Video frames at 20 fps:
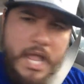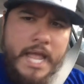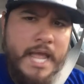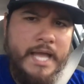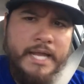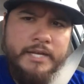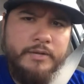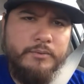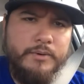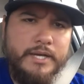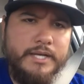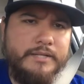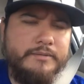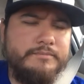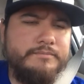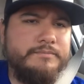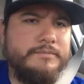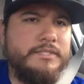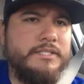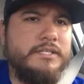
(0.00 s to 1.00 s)
Anyway,
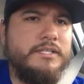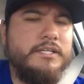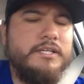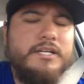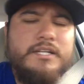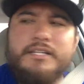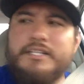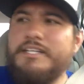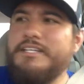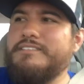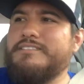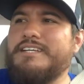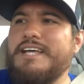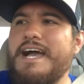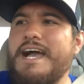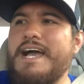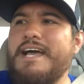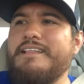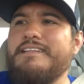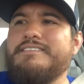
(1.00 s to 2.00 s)
this guy.